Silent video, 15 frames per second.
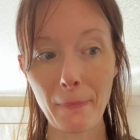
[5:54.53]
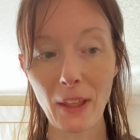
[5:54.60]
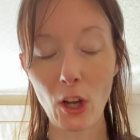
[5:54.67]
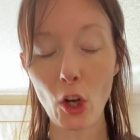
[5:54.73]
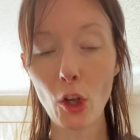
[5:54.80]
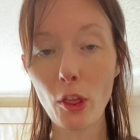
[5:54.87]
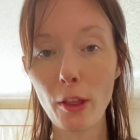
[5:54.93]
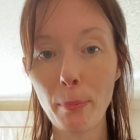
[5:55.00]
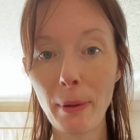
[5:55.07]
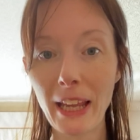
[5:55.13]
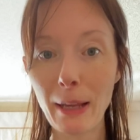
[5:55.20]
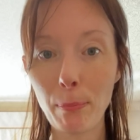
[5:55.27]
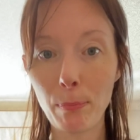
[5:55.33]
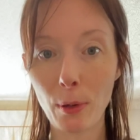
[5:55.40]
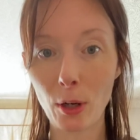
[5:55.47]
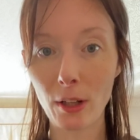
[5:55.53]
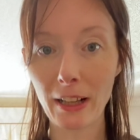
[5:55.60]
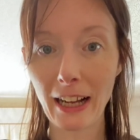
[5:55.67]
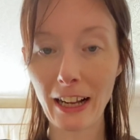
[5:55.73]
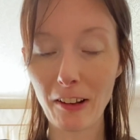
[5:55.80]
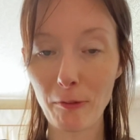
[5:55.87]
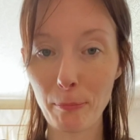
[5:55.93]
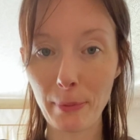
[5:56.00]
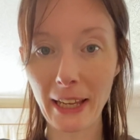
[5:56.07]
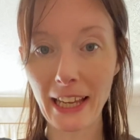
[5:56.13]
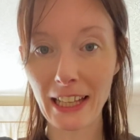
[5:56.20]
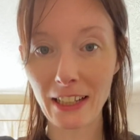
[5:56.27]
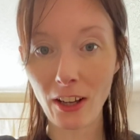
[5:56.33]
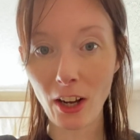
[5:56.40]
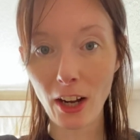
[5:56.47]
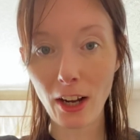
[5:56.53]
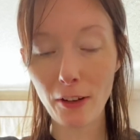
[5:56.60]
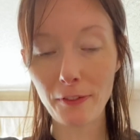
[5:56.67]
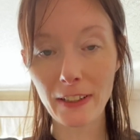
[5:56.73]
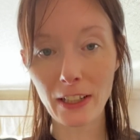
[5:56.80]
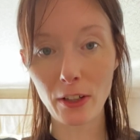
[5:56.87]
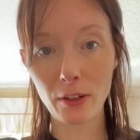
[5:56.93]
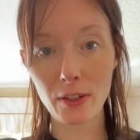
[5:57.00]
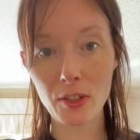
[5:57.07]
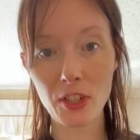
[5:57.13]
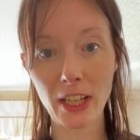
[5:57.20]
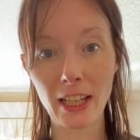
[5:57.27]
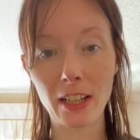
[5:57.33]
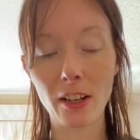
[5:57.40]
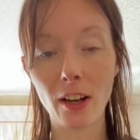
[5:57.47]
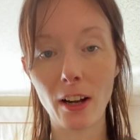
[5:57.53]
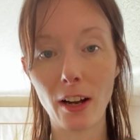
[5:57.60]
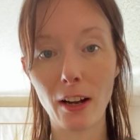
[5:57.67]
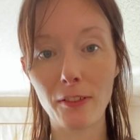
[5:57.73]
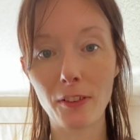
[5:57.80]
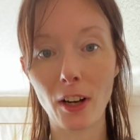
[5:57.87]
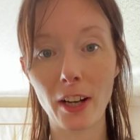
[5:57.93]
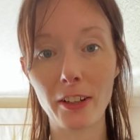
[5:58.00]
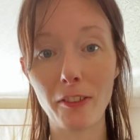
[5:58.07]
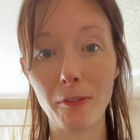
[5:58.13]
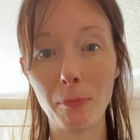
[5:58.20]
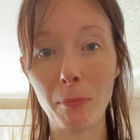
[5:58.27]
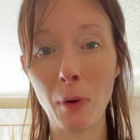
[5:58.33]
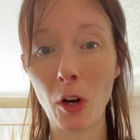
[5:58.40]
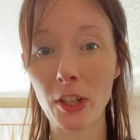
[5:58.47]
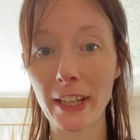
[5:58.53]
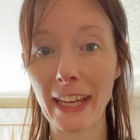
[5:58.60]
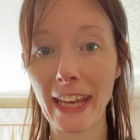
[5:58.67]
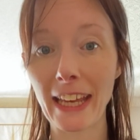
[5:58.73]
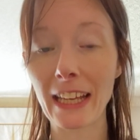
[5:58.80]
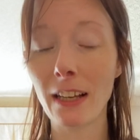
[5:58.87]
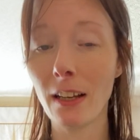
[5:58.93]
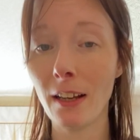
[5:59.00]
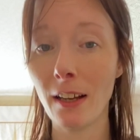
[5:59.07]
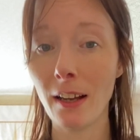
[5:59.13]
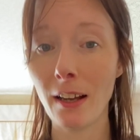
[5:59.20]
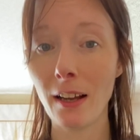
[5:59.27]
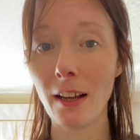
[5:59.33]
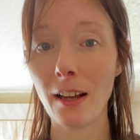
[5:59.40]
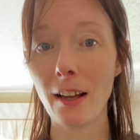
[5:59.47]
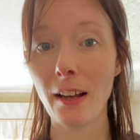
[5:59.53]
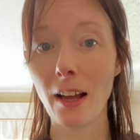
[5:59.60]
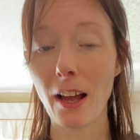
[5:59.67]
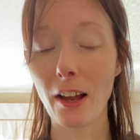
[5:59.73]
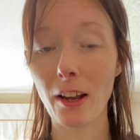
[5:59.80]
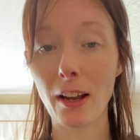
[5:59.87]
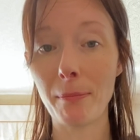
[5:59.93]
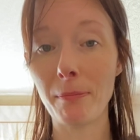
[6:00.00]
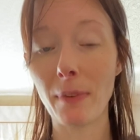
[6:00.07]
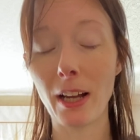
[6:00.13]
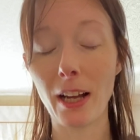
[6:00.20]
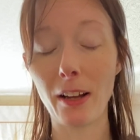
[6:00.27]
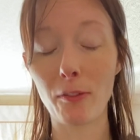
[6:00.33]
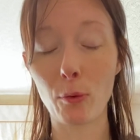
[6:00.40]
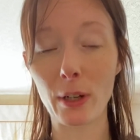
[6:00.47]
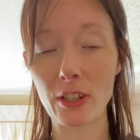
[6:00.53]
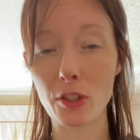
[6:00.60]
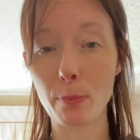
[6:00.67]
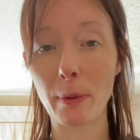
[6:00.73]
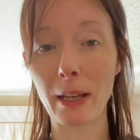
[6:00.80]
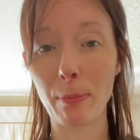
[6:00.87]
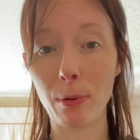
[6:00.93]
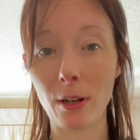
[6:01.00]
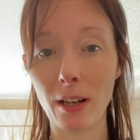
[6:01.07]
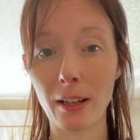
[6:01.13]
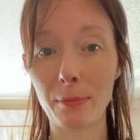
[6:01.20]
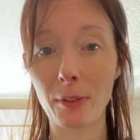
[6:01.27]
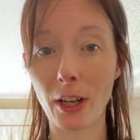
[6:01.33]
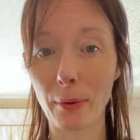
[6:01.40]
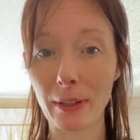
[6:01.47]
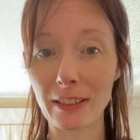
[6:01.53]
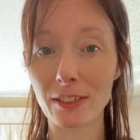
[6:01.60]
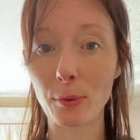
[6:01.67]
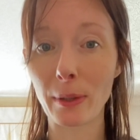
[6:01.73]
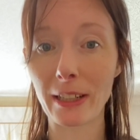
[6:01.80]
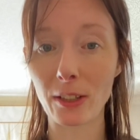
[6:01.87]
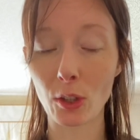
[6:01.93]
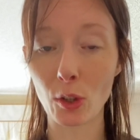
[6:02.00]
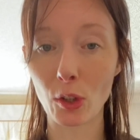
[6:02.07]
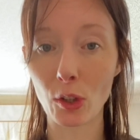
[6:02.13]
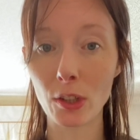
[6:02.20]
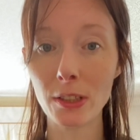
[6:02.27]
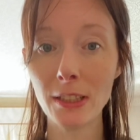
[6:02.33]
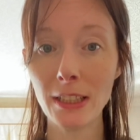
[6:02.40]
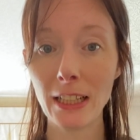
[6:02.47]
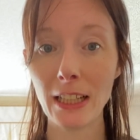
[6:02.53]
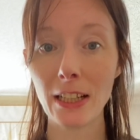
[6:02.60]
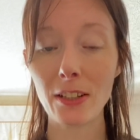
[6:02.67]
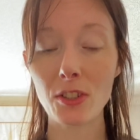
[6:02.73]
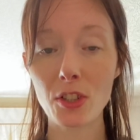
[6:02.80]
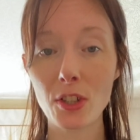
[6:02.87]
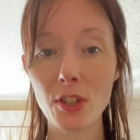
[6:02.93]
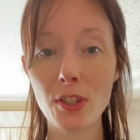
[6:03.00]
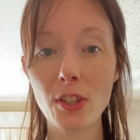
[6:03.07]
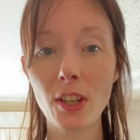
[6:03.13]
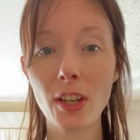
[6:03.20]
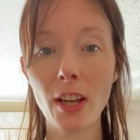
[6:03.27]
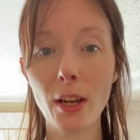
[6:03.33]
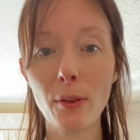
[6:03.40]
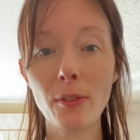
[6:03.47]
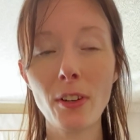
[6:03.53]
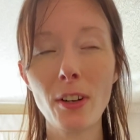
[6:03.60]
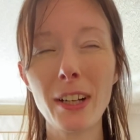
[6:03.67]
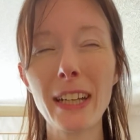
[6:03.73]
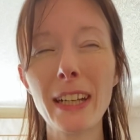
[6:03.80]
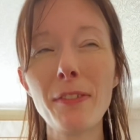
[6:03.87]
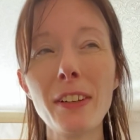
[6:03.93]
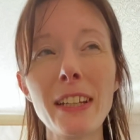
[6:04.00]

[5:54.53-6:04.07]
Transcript: Other people have been half encouraging and half kind of mocking, of which people I'm going to ignore. Just, you know, not even